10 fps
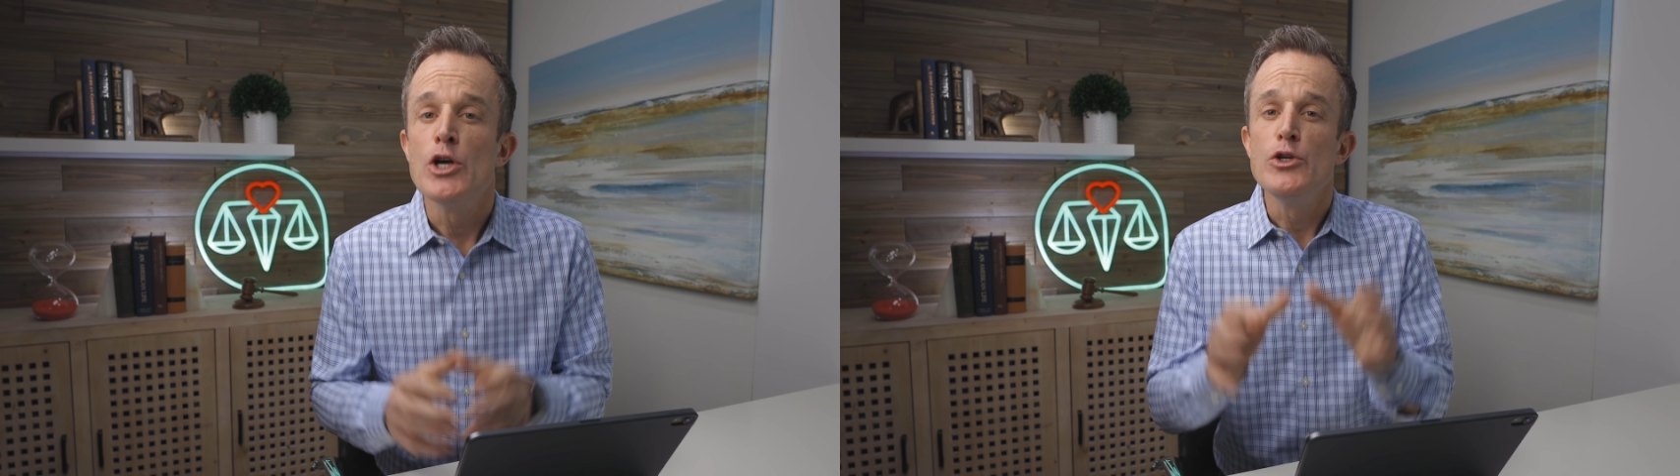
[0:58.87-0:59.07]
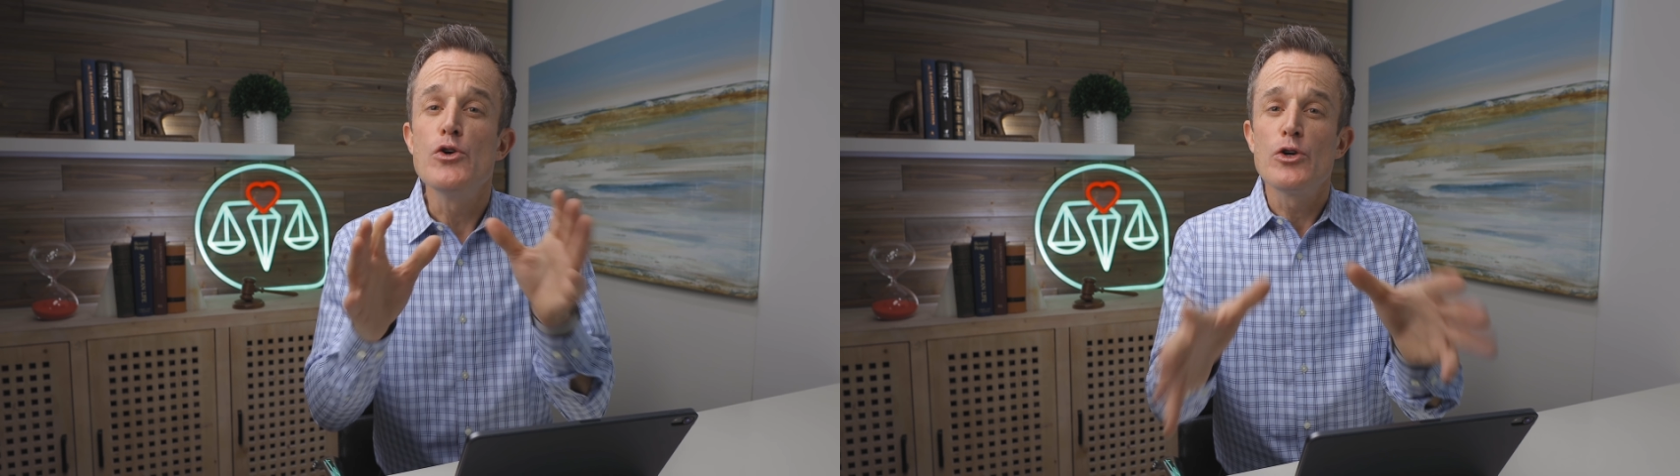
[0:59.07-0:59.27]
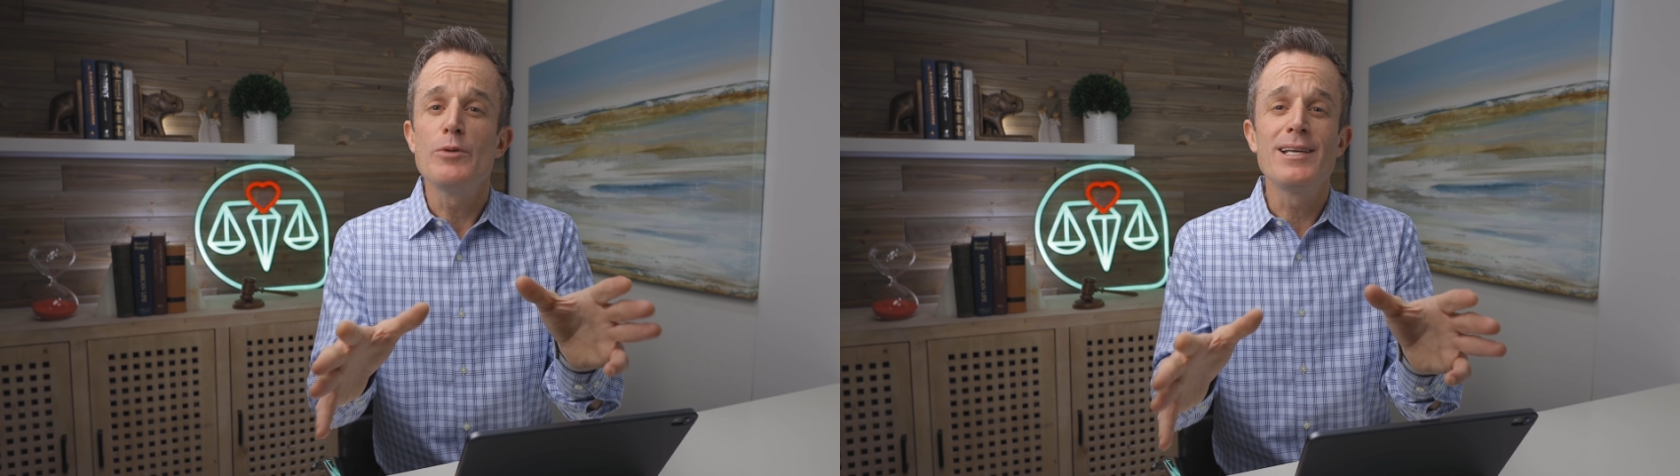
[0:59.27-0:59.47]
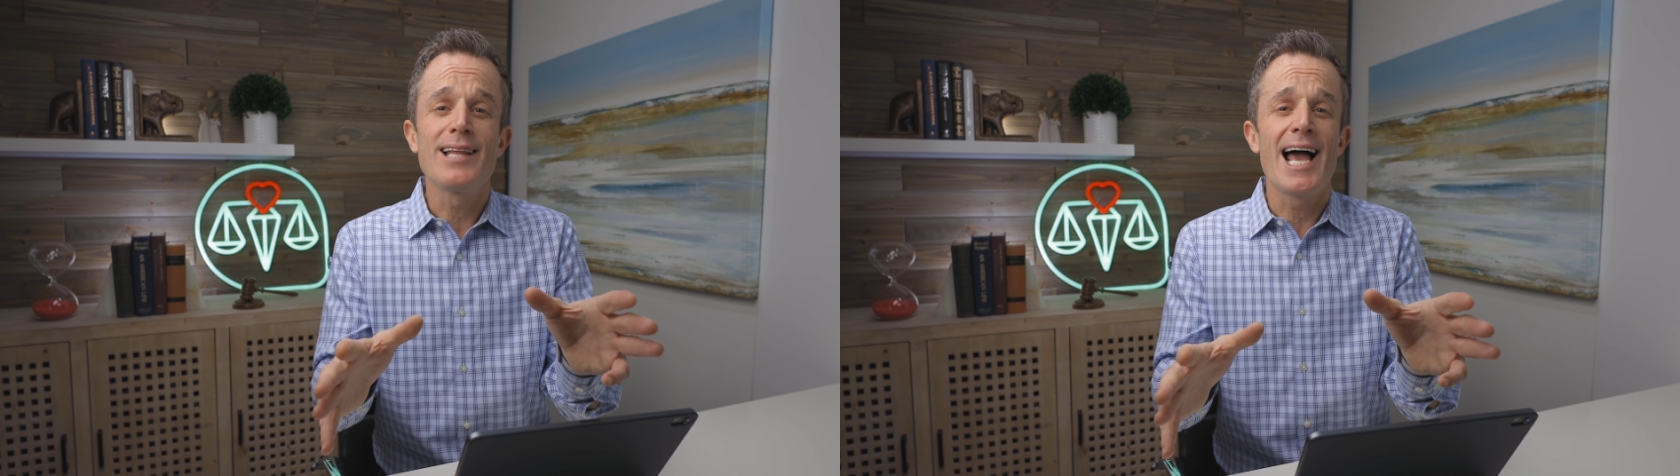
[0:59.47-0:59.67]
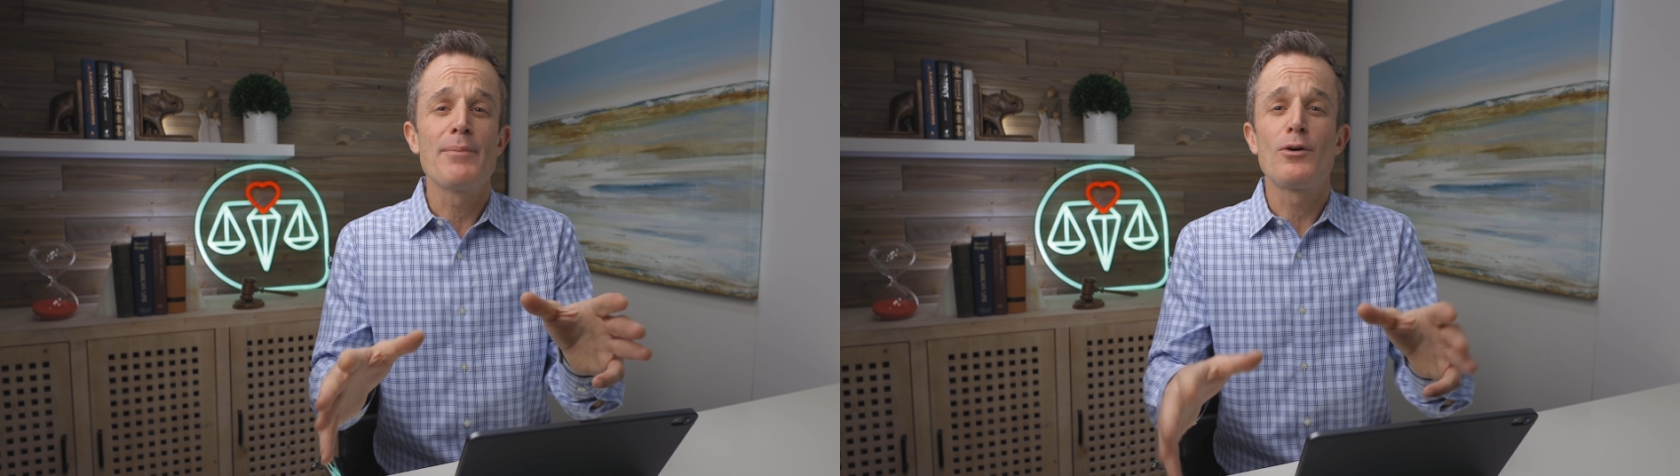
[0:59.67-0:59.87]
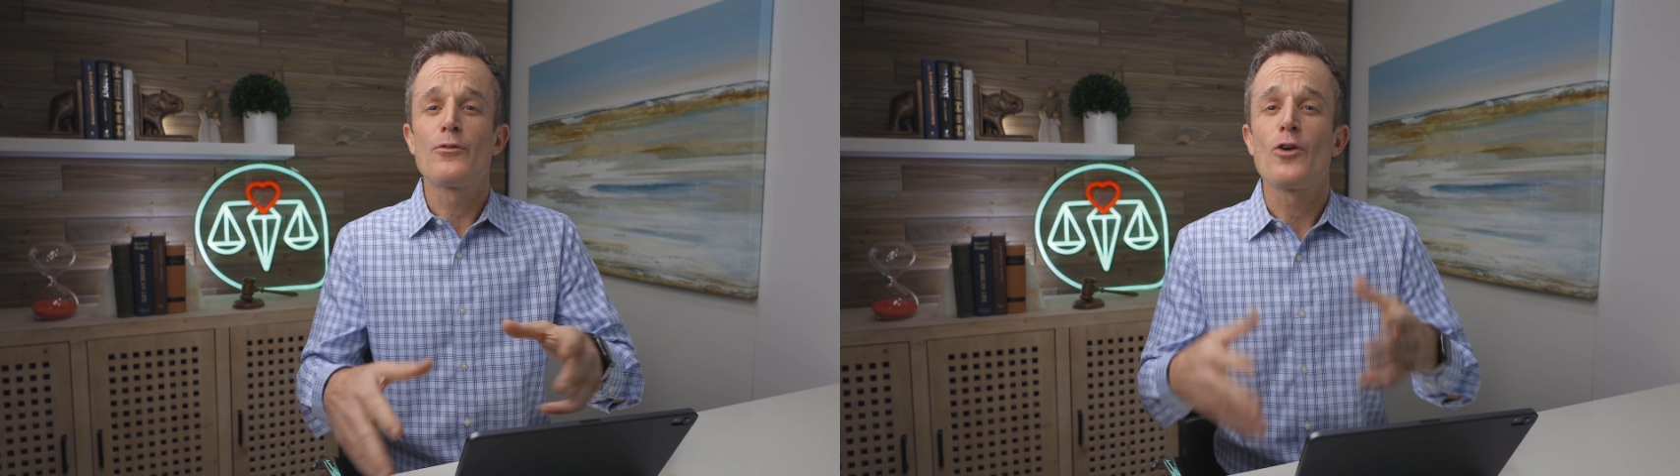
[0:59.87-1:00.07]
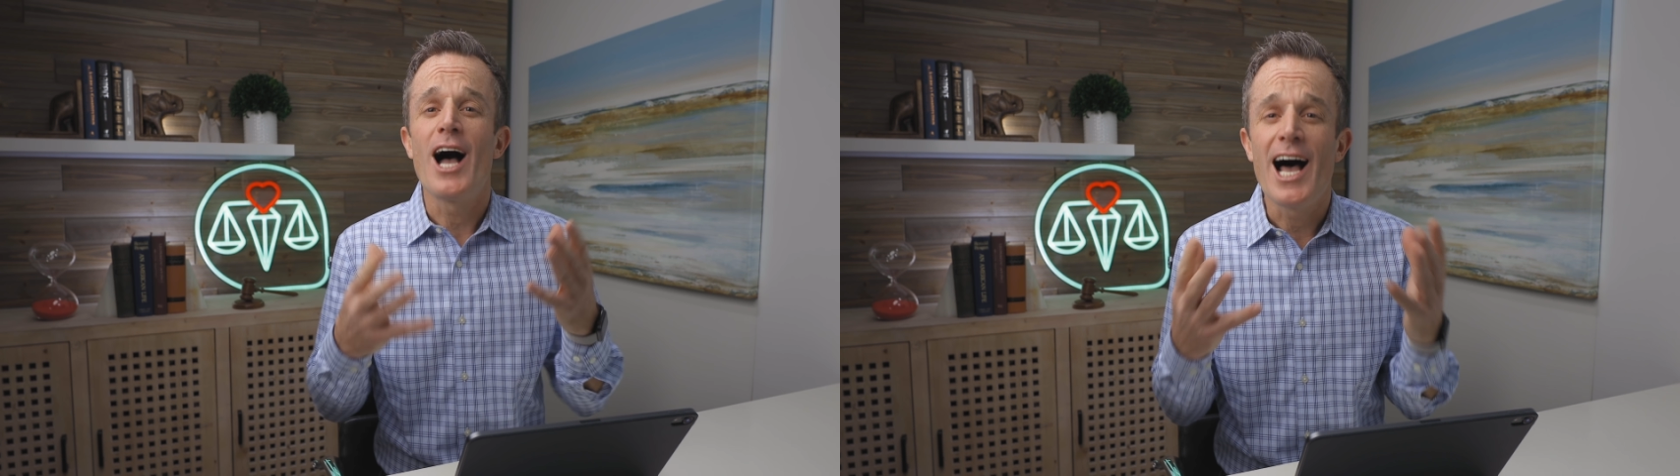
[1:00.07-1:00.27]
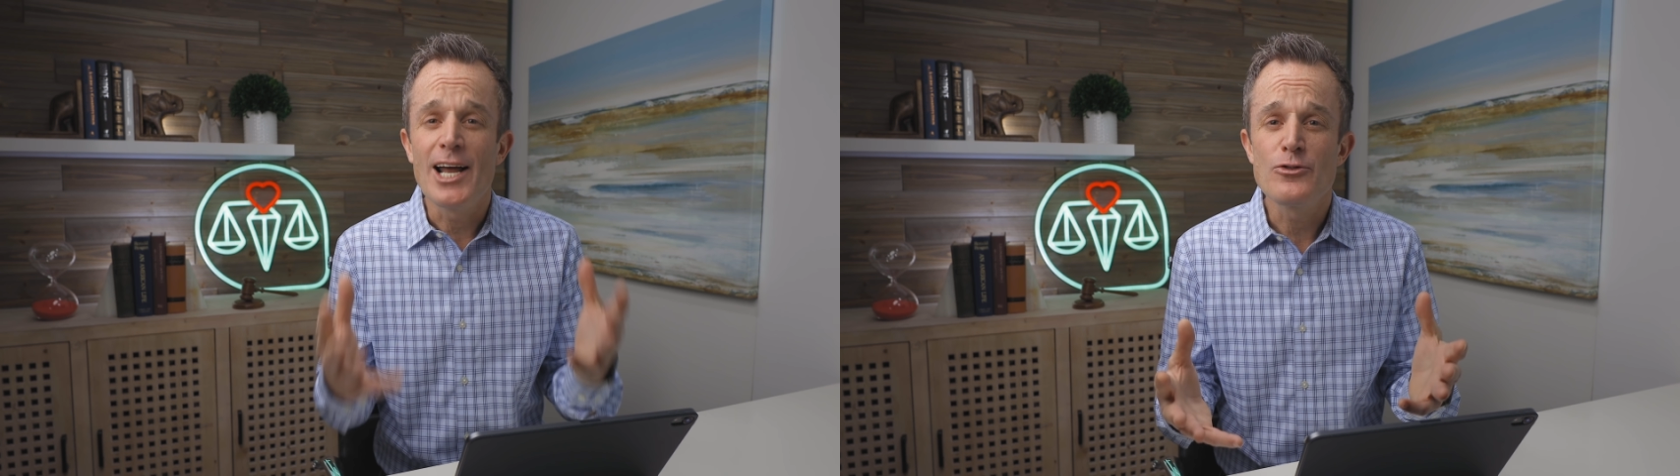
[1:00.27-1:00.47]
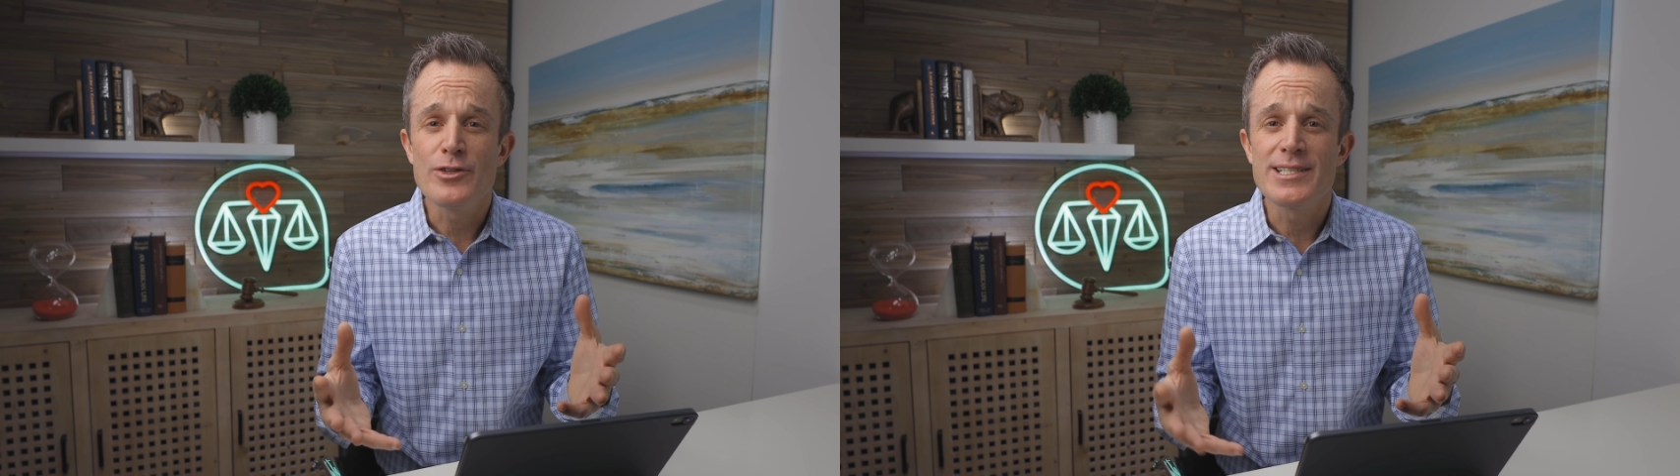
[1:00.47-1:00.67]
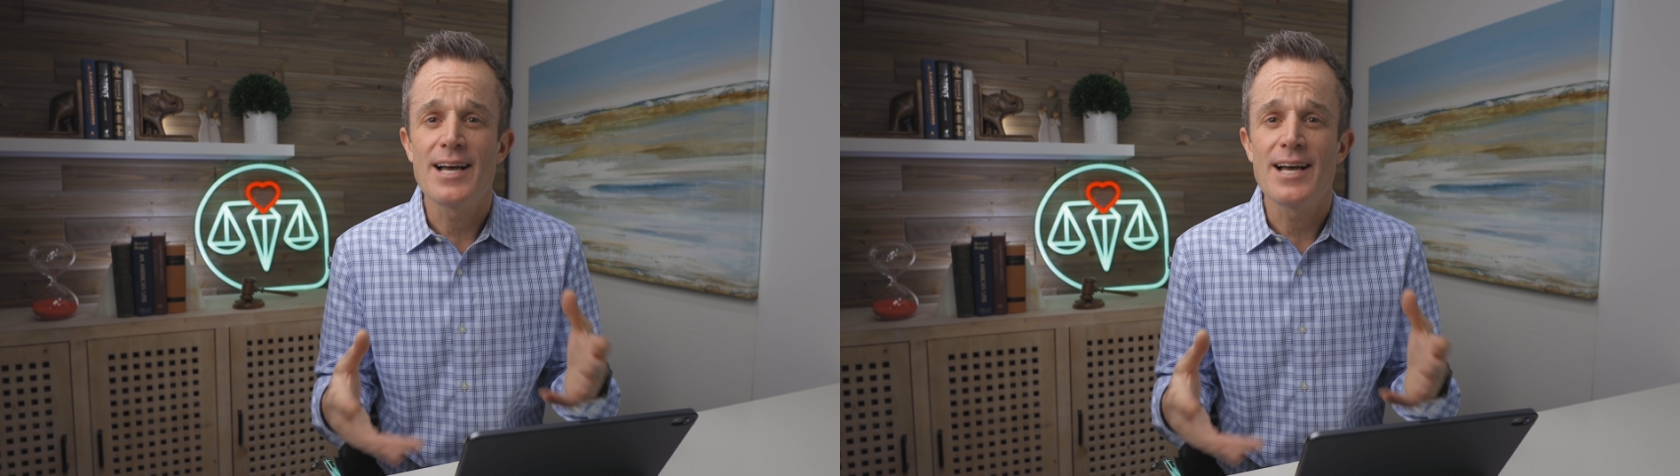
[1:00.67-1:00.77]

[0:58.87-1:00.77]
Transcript: you could be liable for hundreds